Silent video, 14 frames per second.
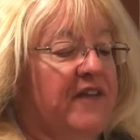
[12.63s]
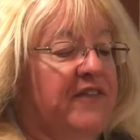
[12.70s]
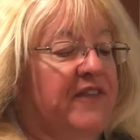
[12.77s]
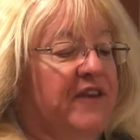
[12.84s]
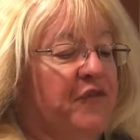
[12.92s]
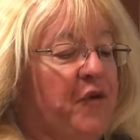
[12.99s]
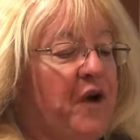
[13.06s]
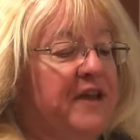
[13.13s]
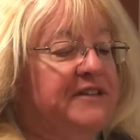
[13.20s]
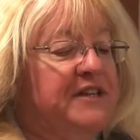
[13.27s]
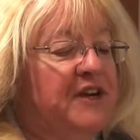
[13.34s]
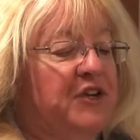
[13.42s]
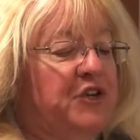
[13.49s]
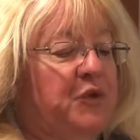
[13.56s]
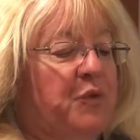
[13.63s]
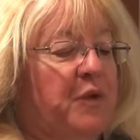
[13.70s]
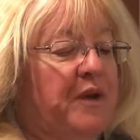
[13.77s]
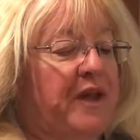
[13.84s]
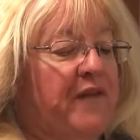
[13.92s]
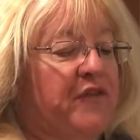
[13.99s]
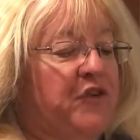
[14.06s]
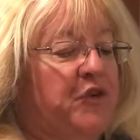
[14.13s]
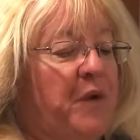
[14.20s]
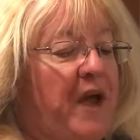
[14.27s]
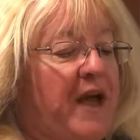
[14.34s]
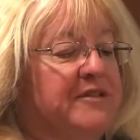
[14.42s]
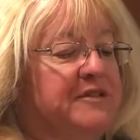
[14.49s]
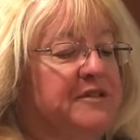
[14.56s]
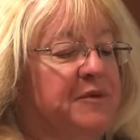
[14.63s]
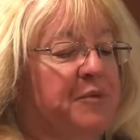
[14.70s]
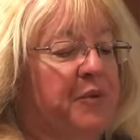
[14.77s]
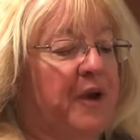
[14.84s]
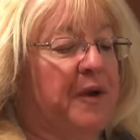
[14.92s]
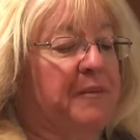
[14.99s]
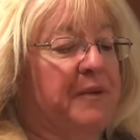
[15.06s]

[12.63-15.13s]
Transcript: Therefore, I tell you, whatever you ask in prayer,